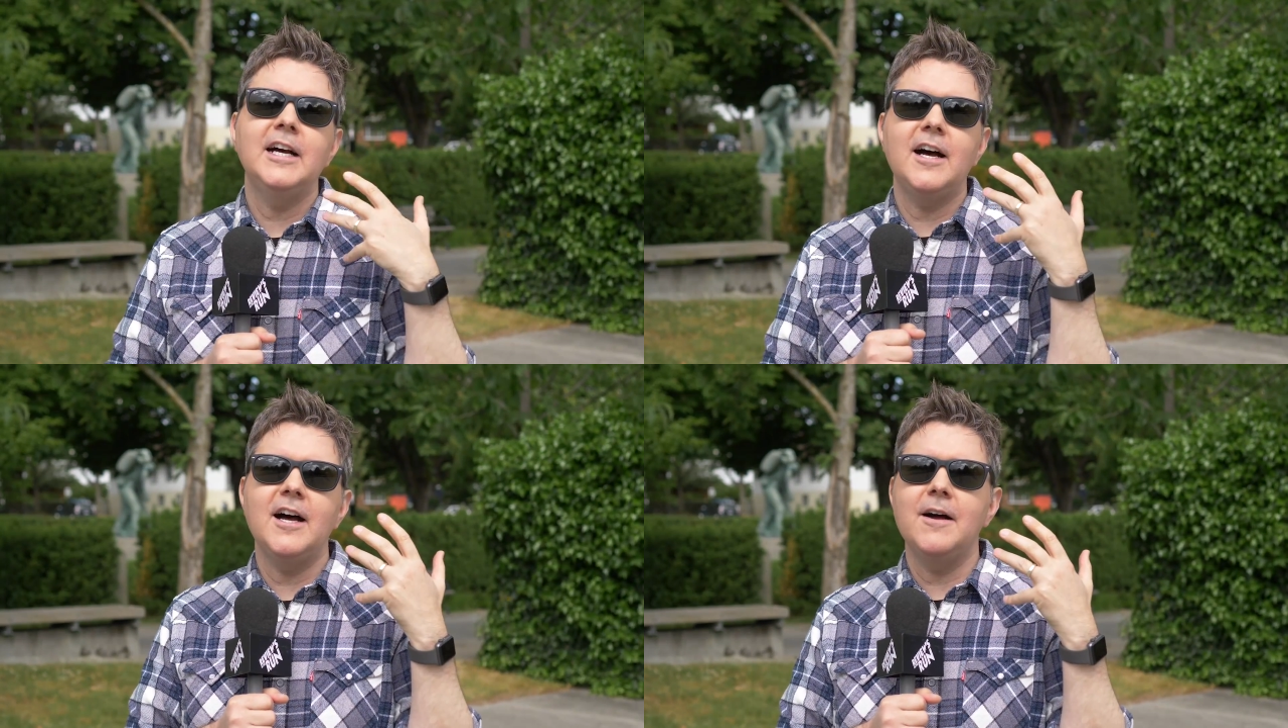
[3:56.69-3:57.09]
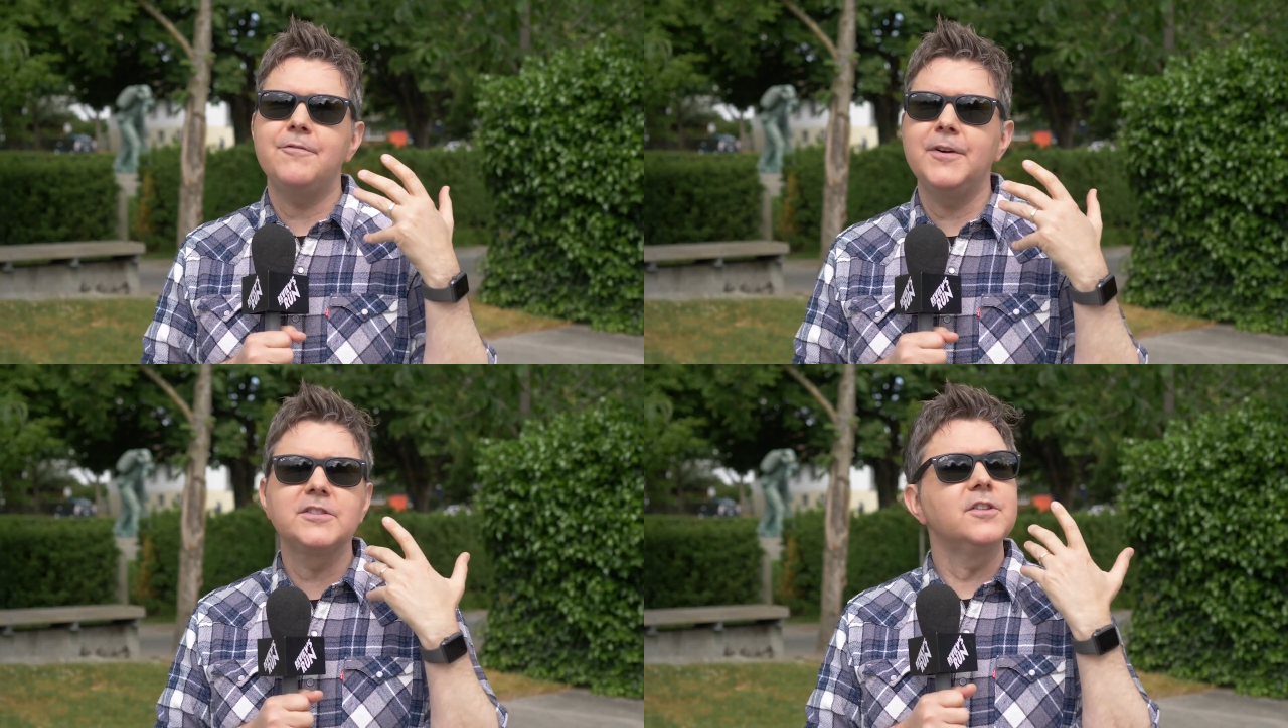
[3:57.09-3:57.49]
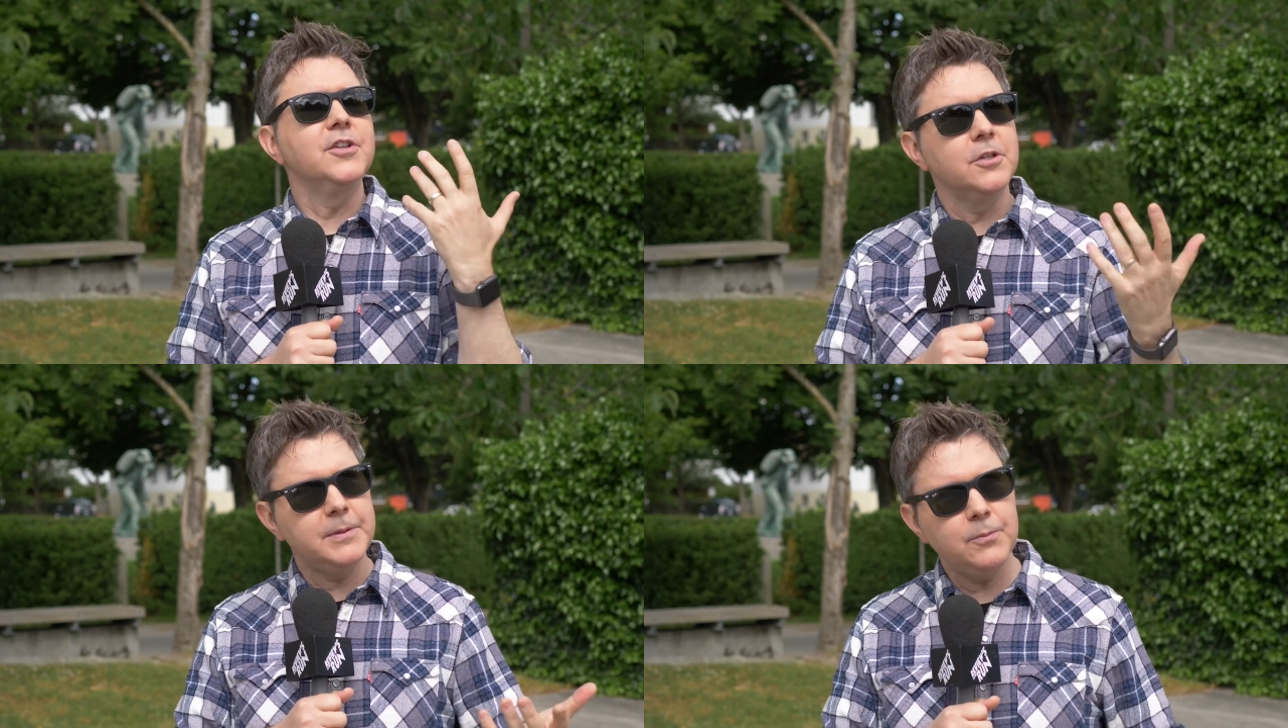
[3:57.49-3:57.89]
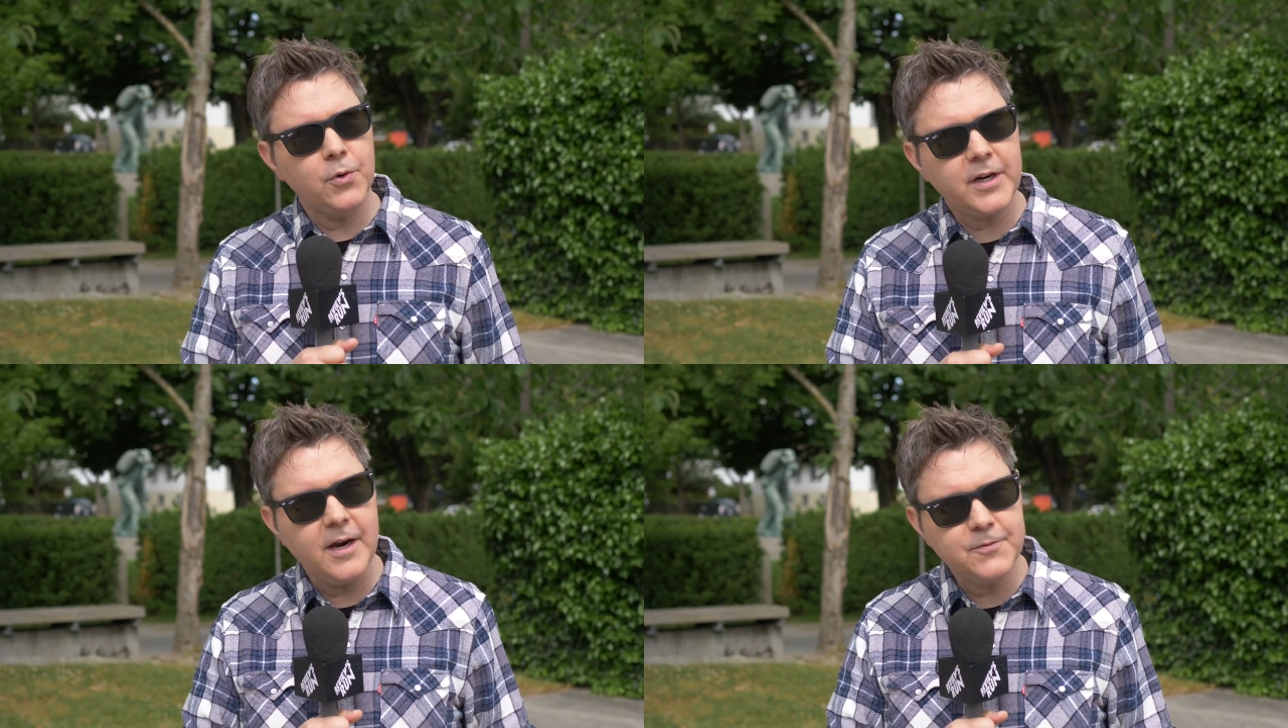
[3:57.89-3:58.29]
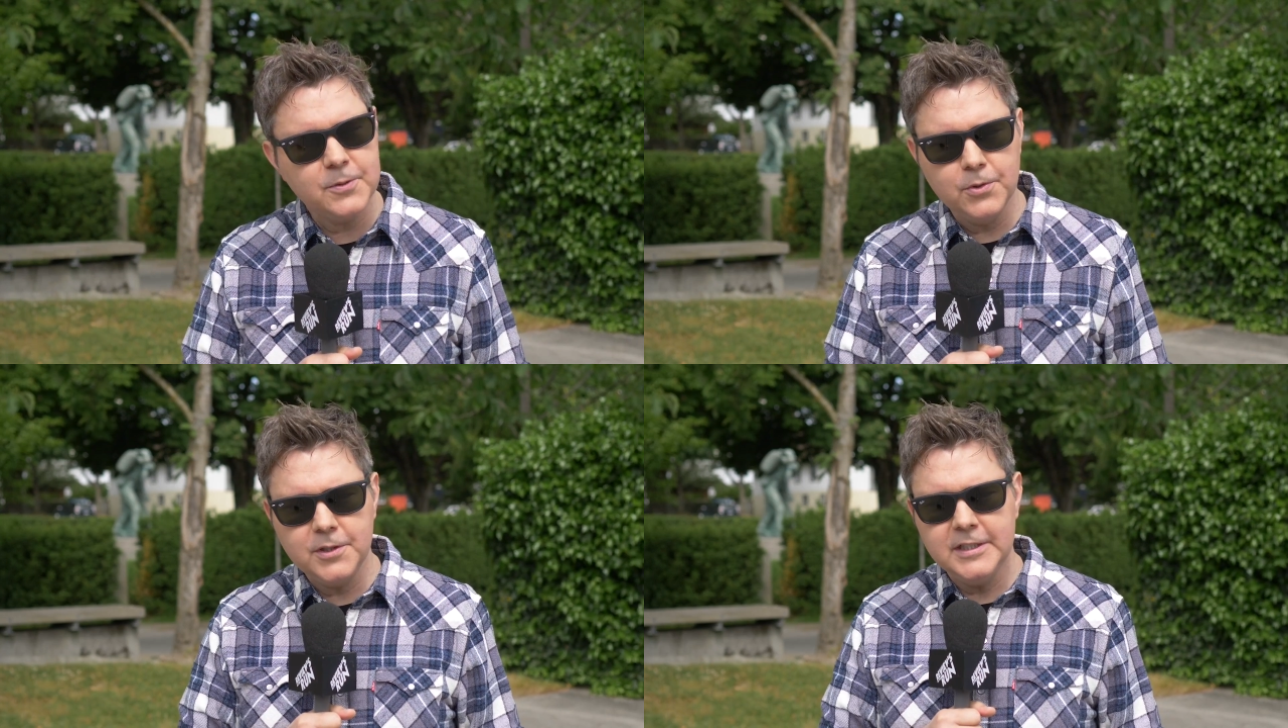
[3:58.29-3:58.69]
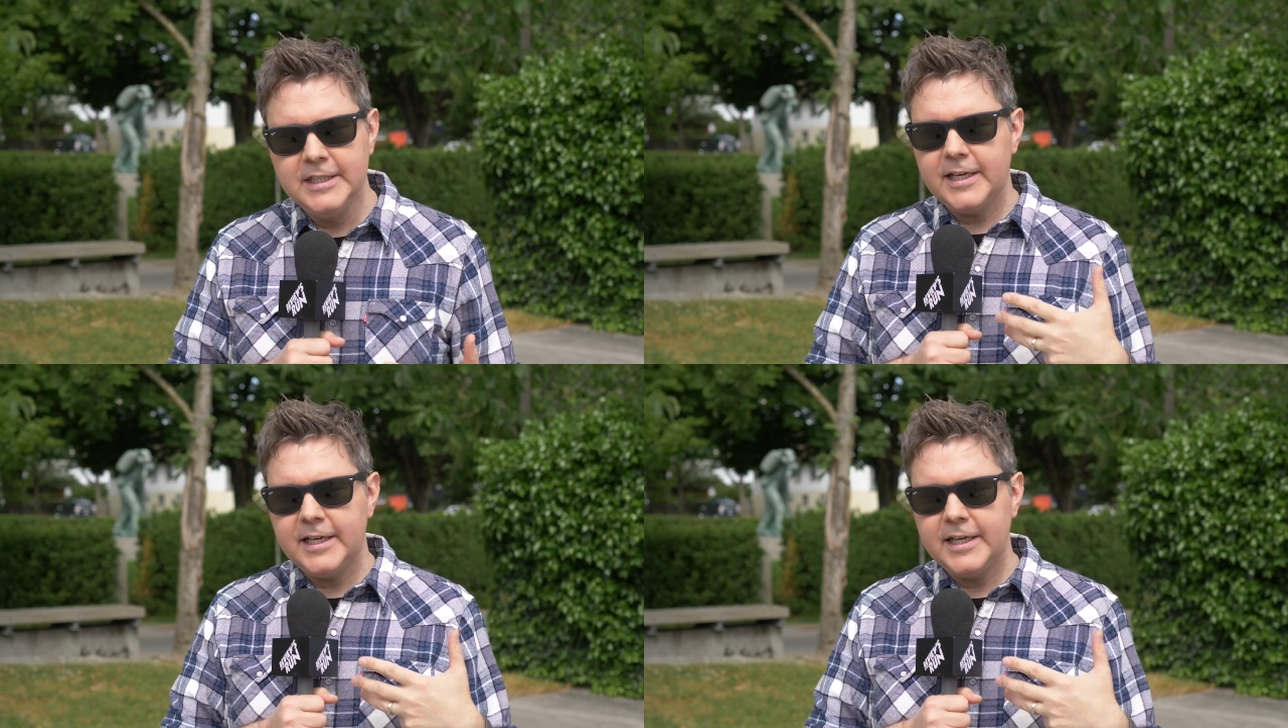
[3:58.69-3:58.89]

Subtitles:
felt a little bit more comfortable,